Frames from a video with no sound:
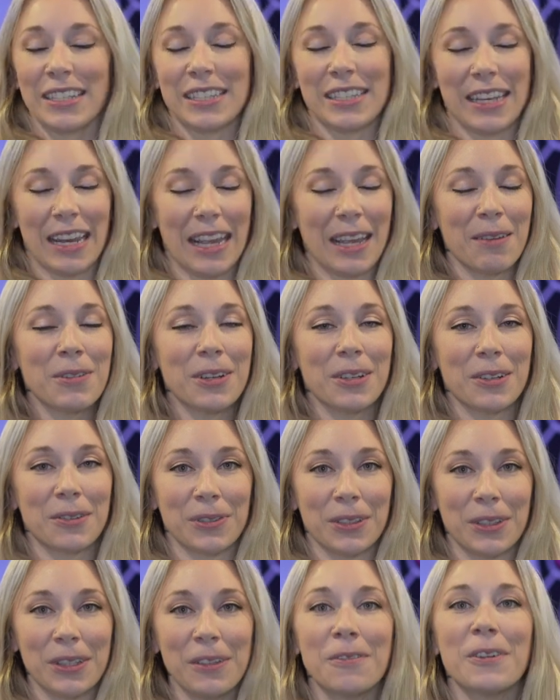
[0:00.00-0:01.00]
today I'm going to
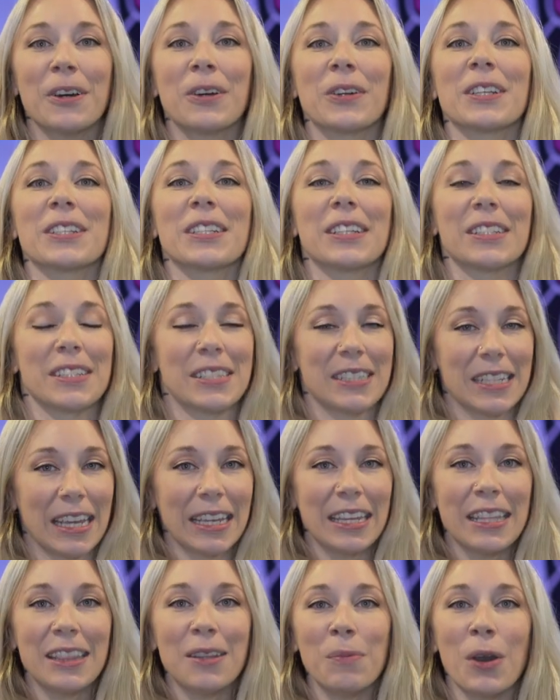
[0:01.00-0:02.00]
really focus on
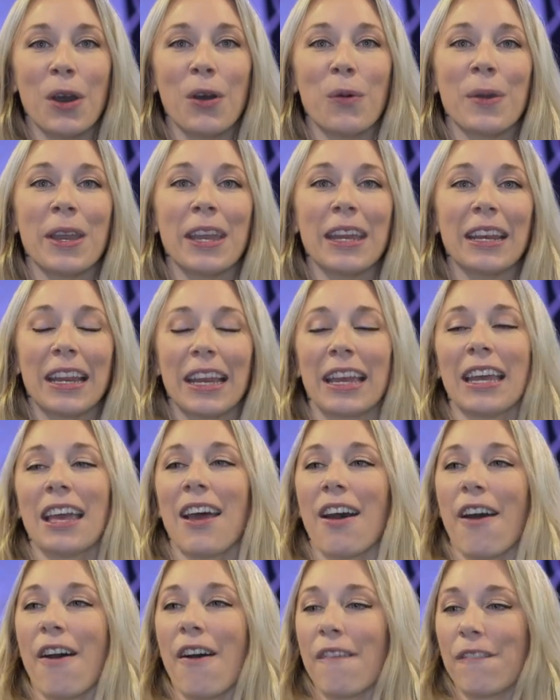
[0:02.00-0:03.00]
staying in the moment,
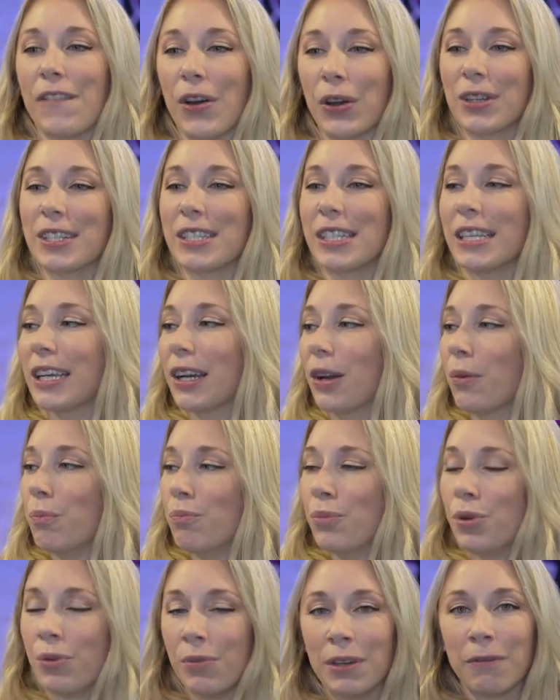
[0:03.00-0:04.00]
focusing
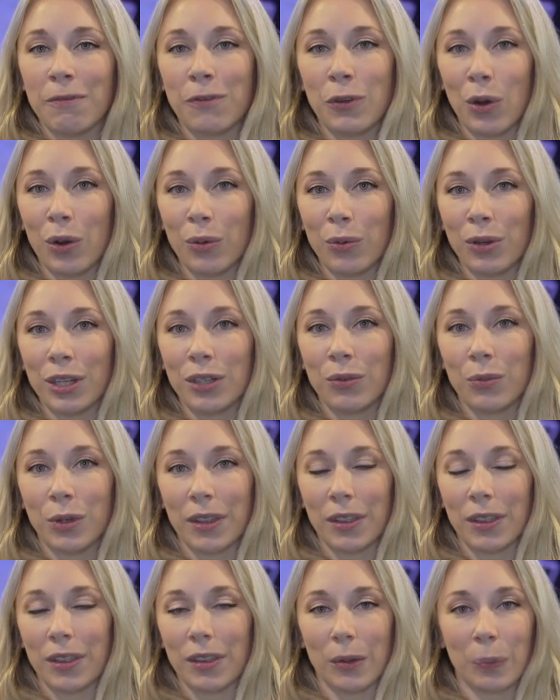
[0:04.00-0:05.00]
on moving forward
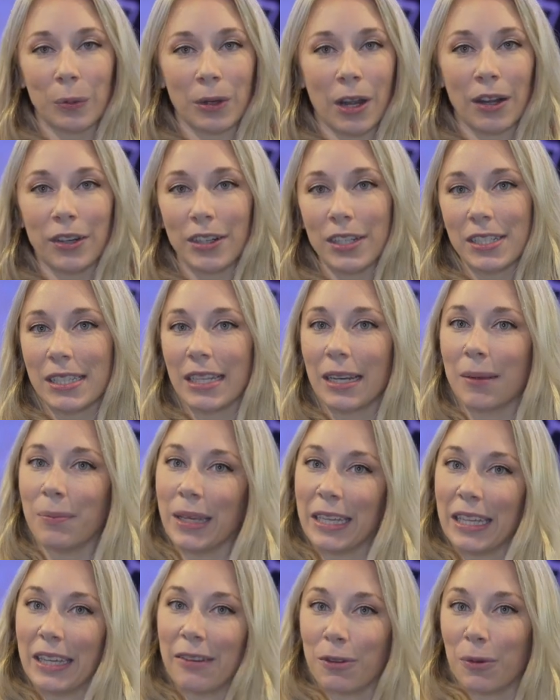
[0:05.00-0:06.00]
with the progress that I'm
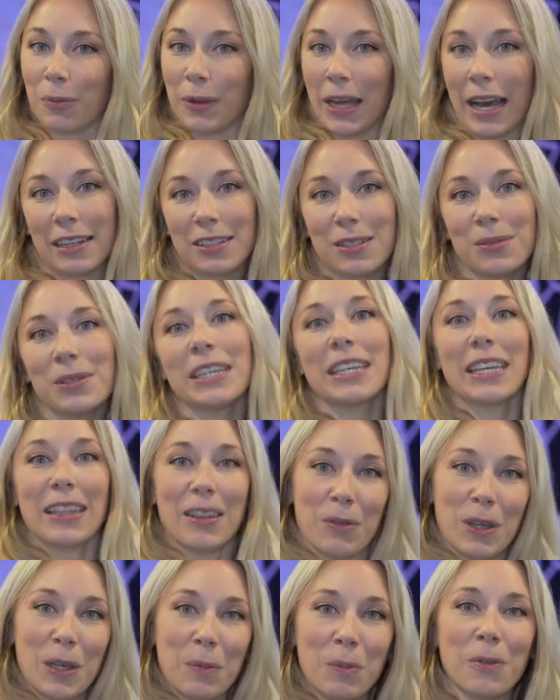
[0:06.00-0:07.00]
making from last week and
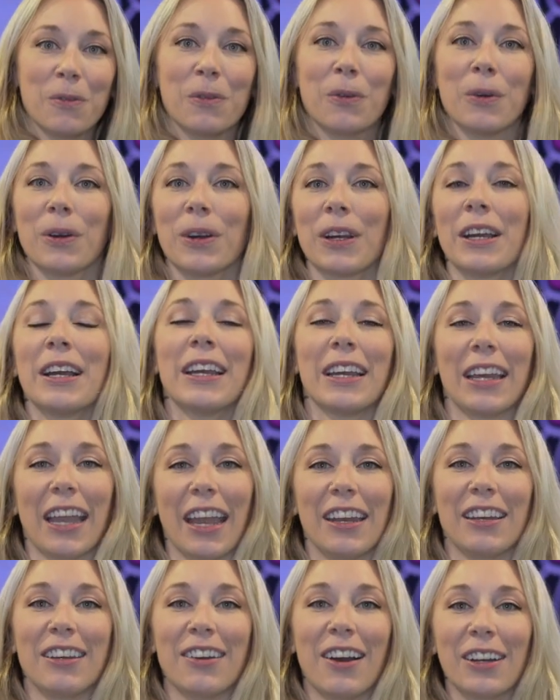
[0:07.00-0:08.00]
the week before,
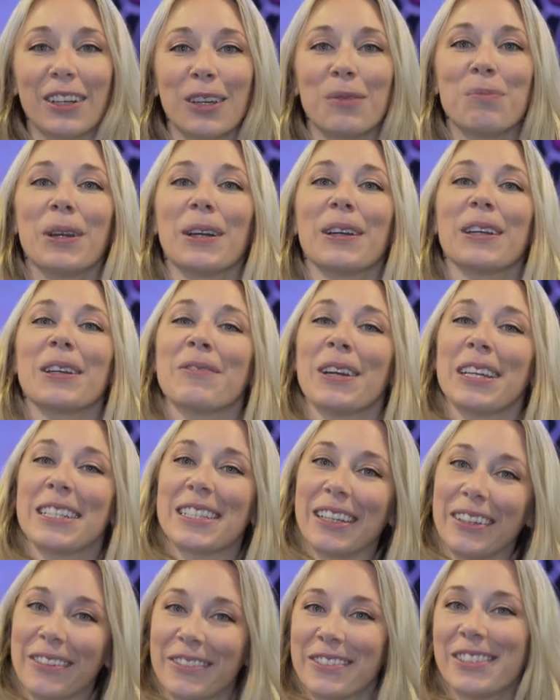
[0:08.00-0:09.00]
and not comparing
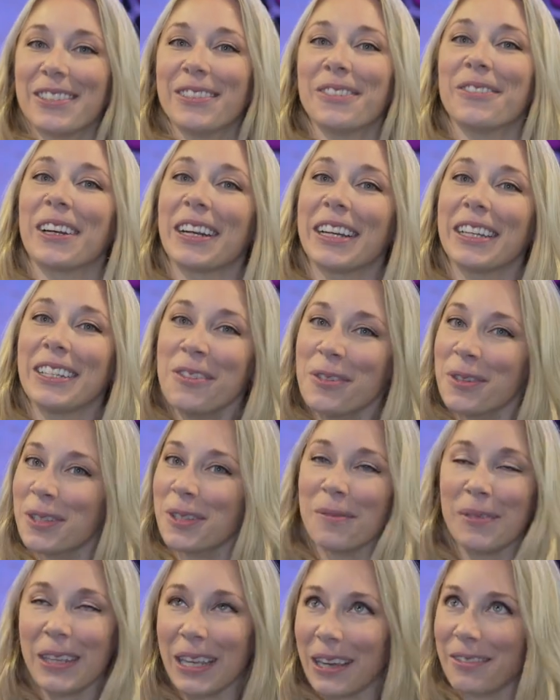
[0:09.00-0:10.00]
myself to what I used
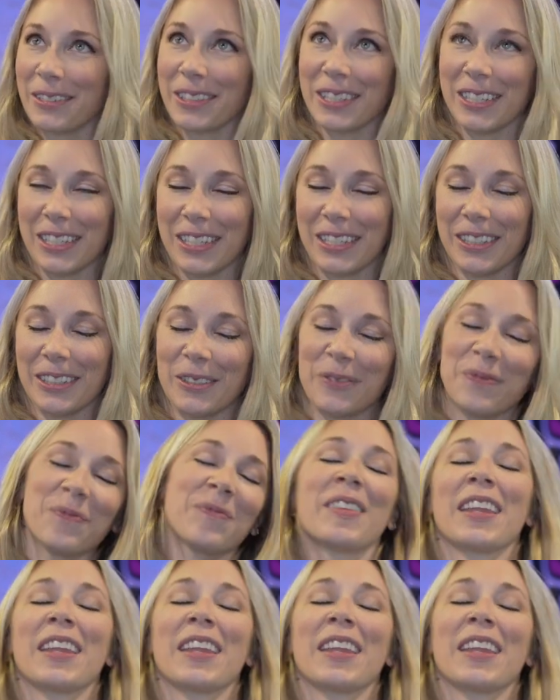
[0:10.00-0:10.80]
to be able to do,